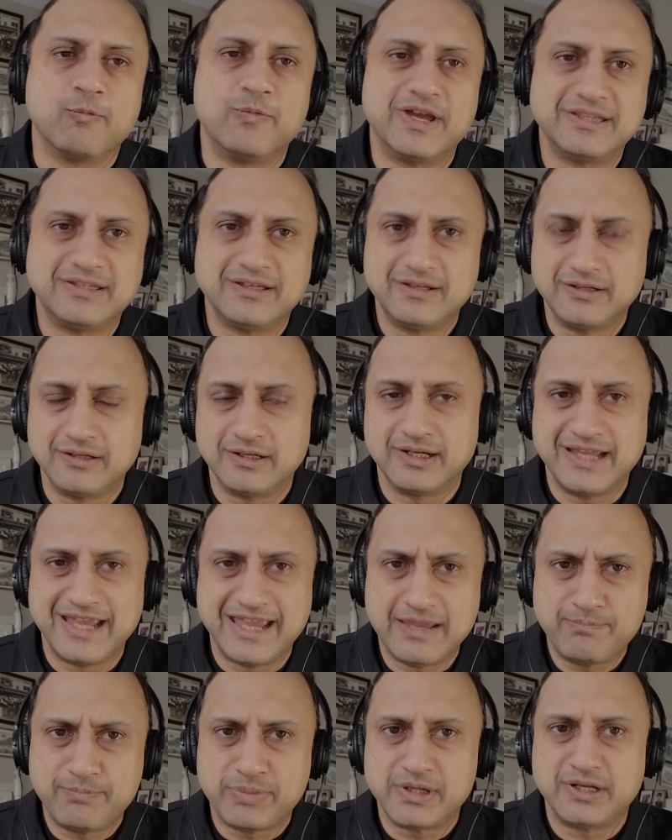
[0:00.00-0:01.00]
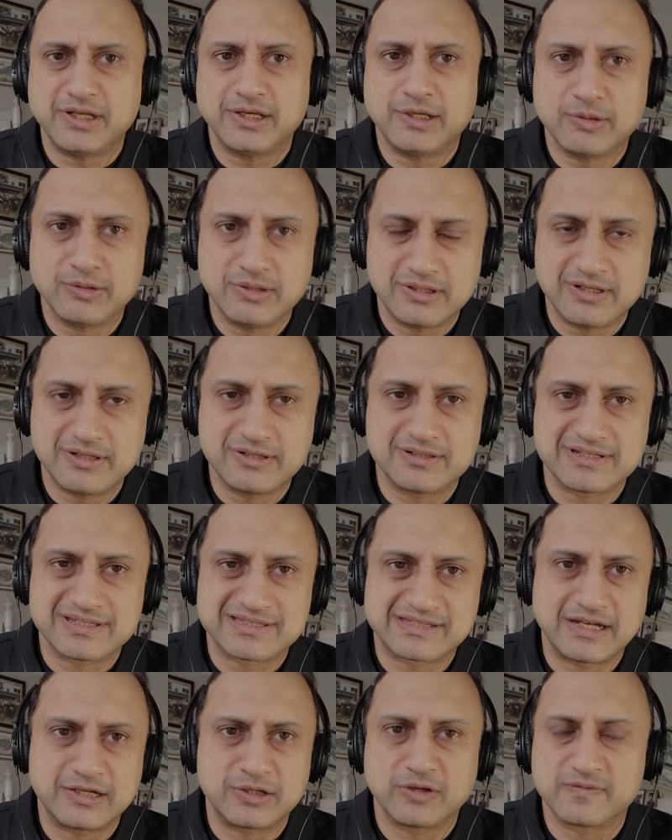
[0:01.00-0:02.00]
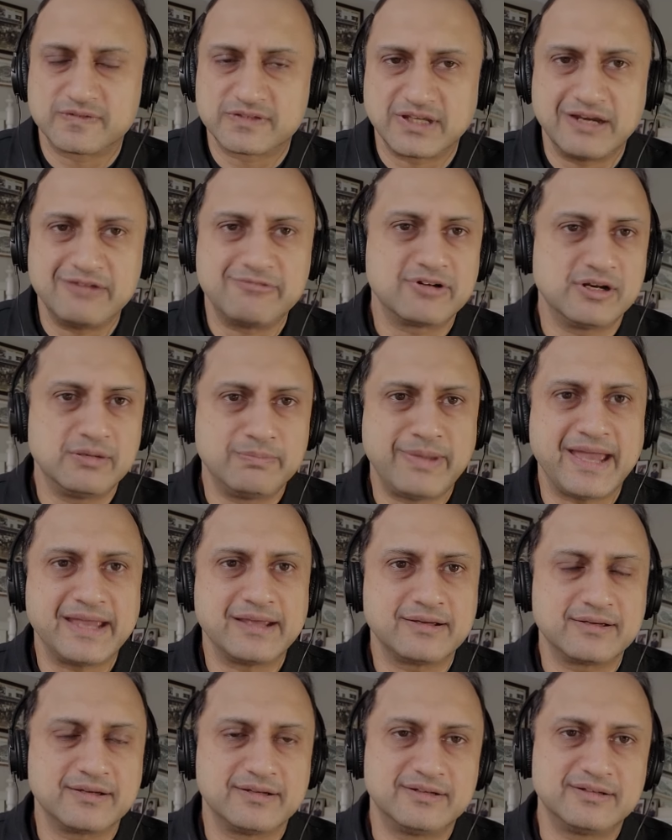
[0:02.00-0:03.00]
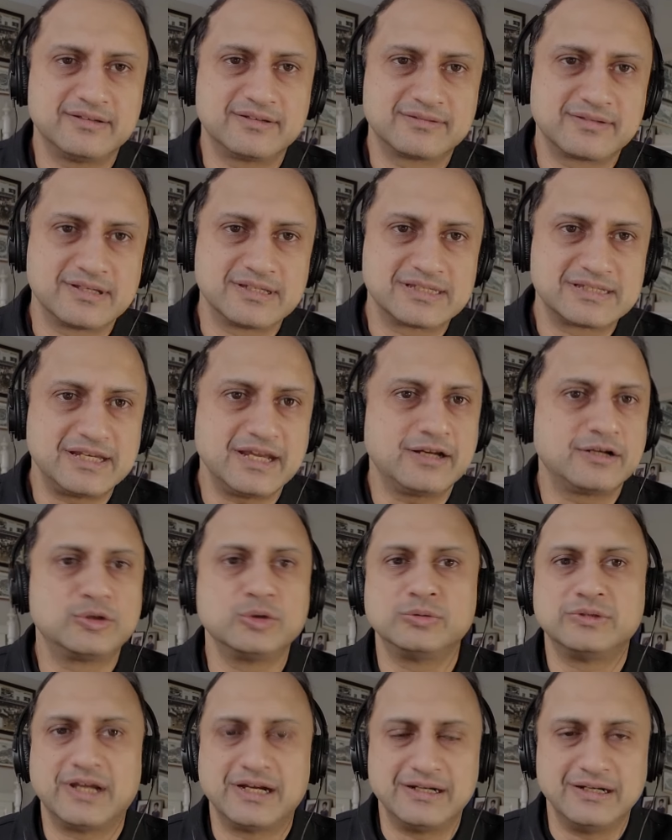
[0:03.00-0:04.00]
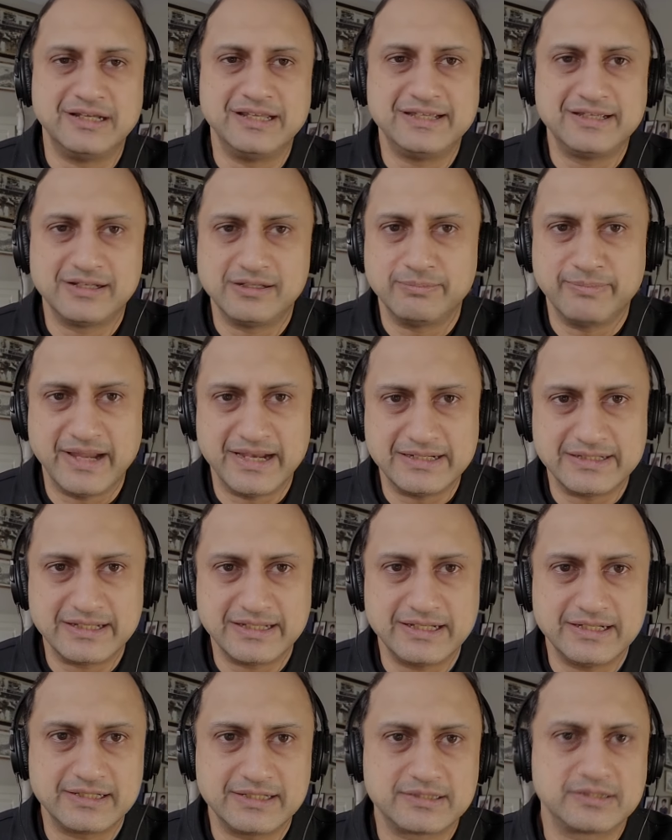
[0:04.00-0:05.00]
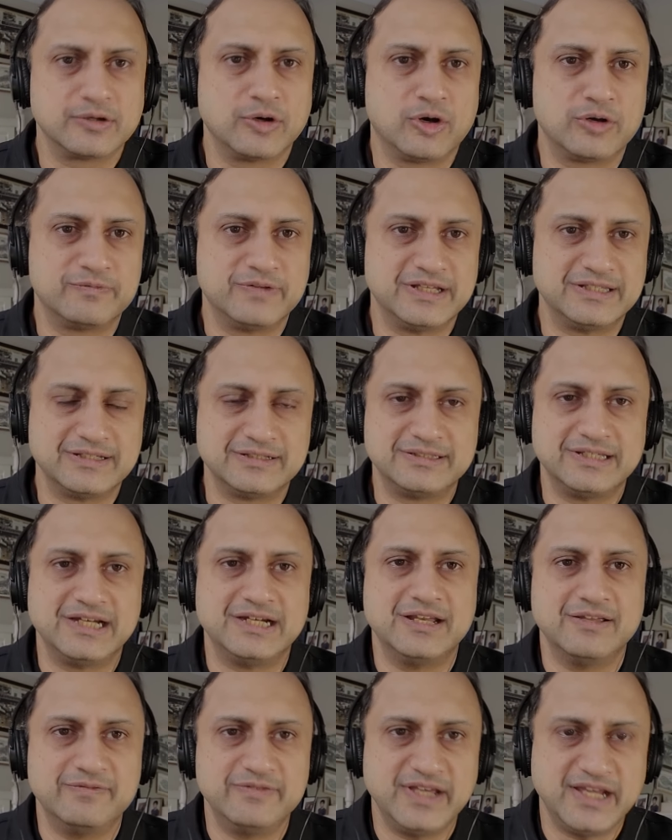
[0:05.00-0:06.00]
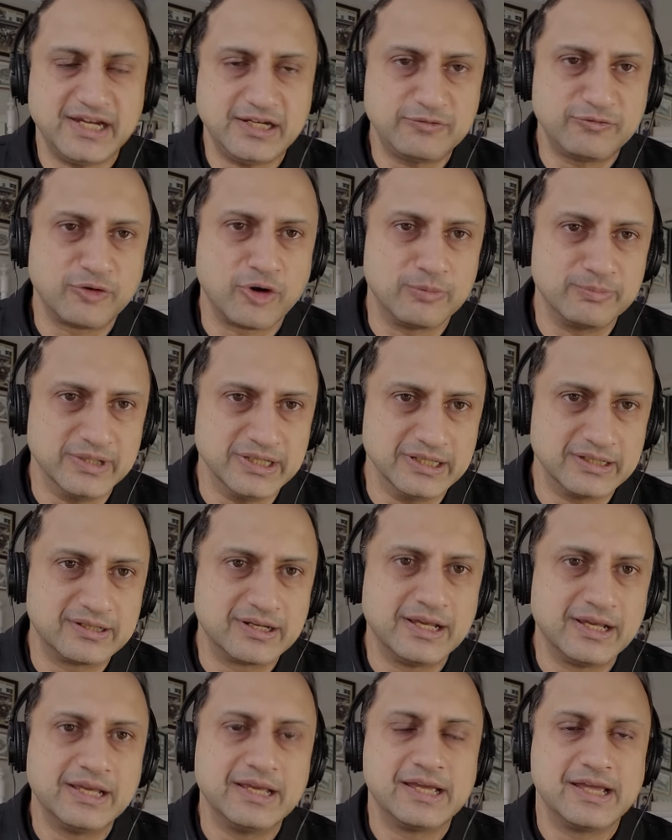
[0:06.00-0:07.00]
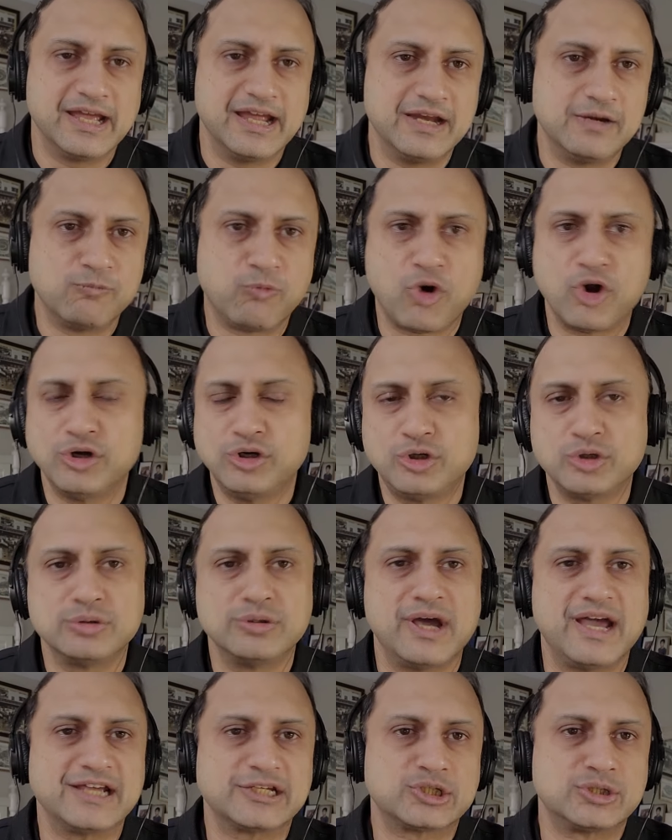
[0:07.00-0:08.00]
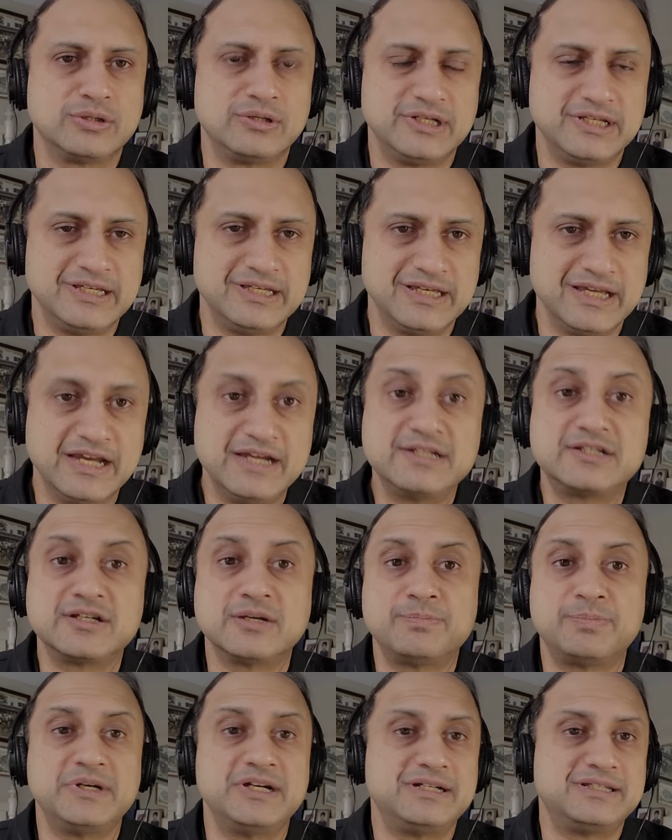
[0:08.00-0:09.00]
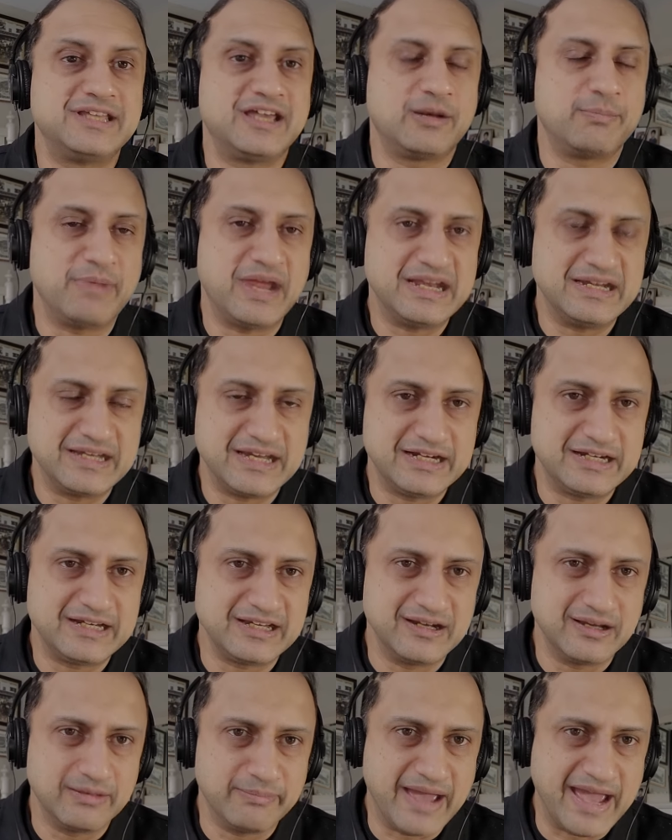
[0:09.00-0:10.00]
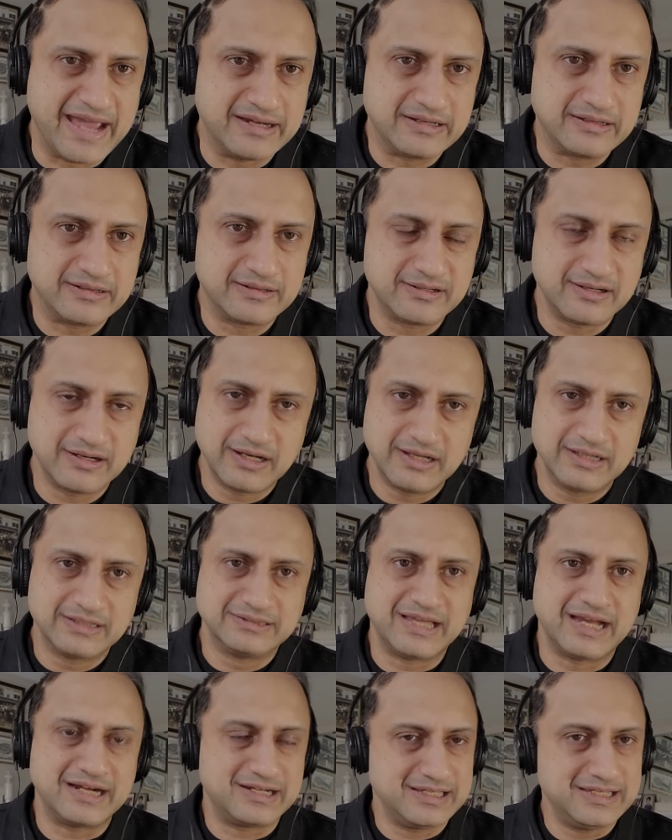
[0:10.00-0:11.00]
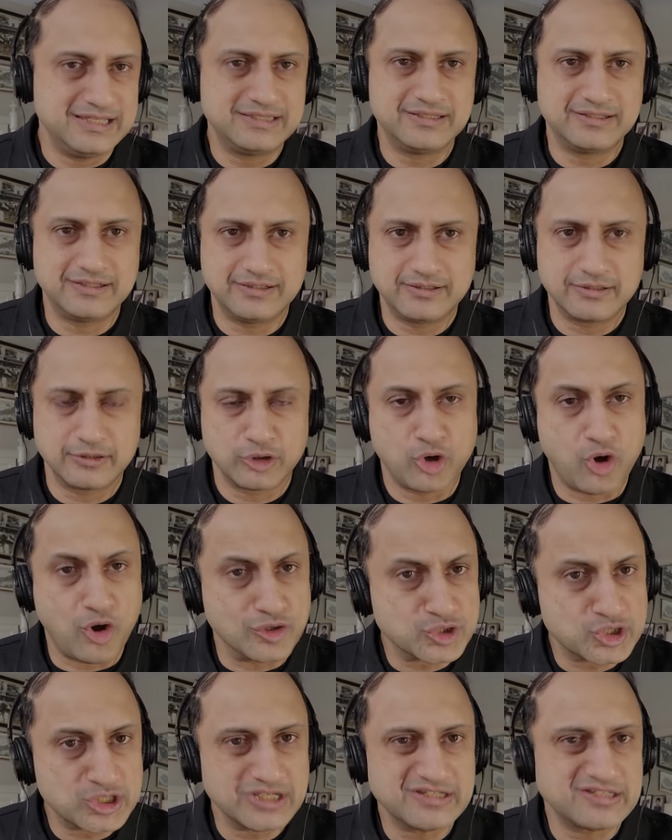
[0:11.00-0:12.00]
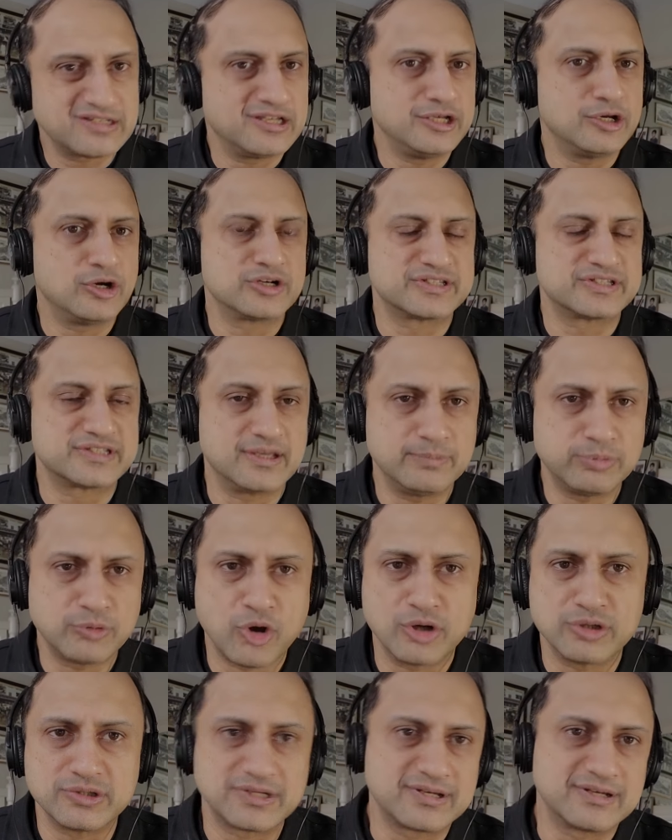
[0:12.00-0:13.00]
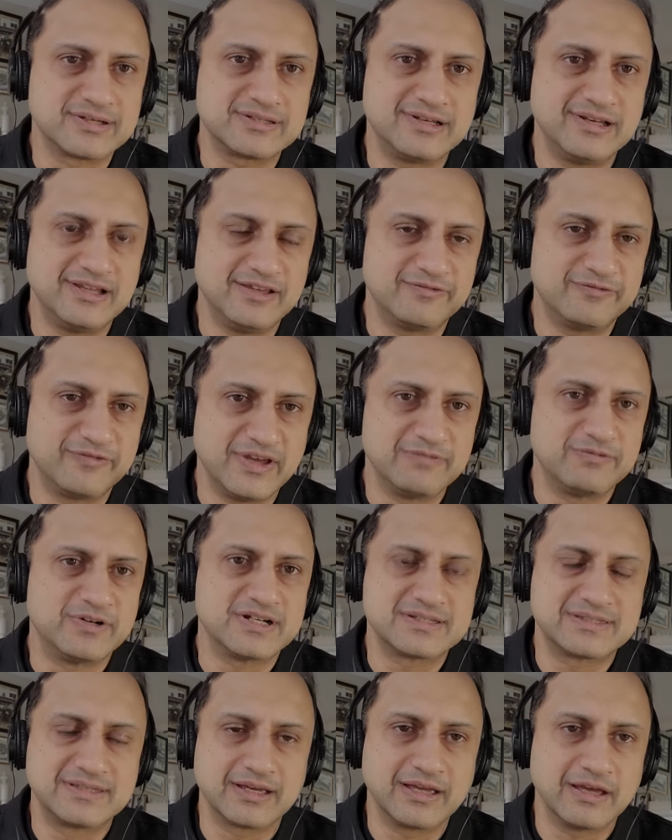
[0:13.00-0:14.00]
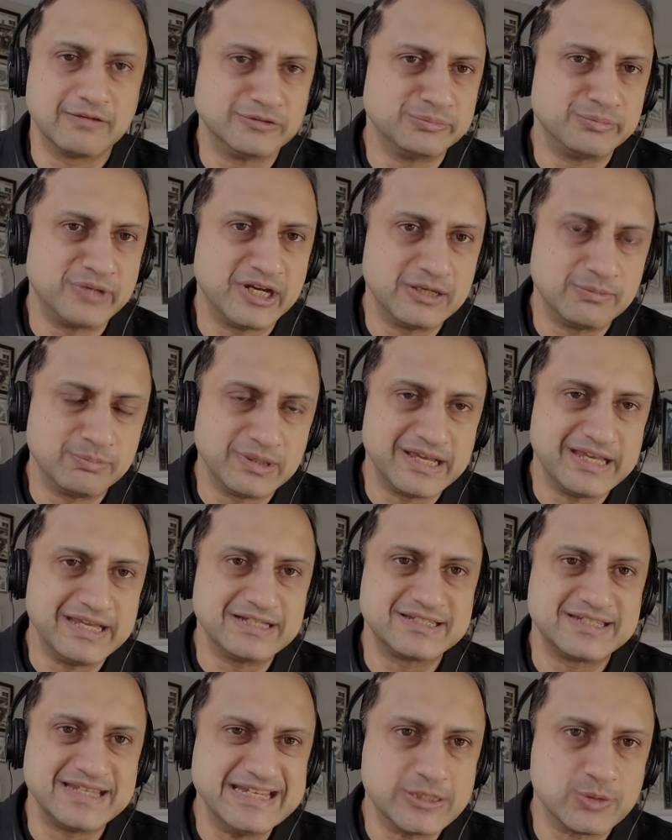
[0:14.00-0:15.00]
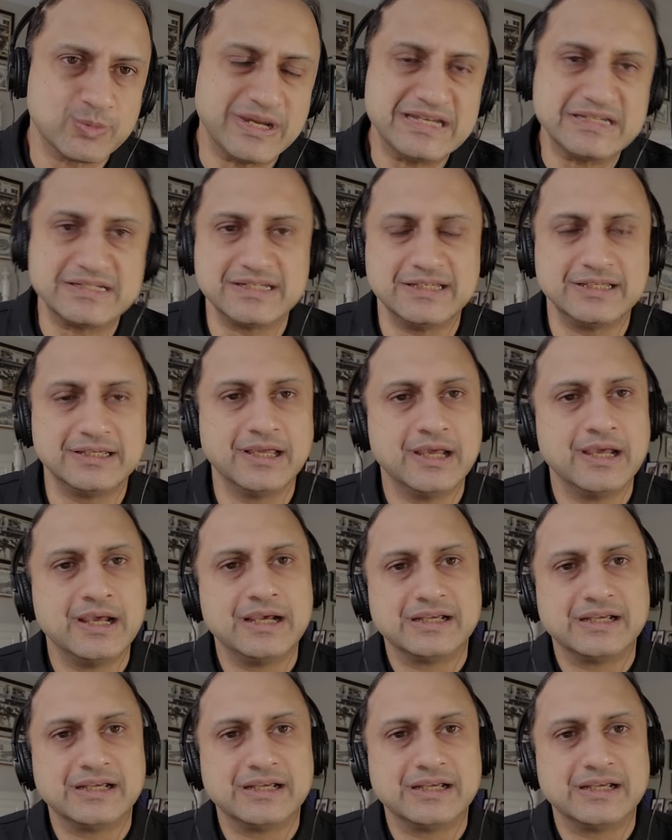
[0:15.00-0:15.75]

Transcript: Whether a particular set of central bankers stick to that legal mandate or whether they deviate from it and want to actually interpret their mandate in a manner that either consciously or subconsciously favors the government playing T twenty,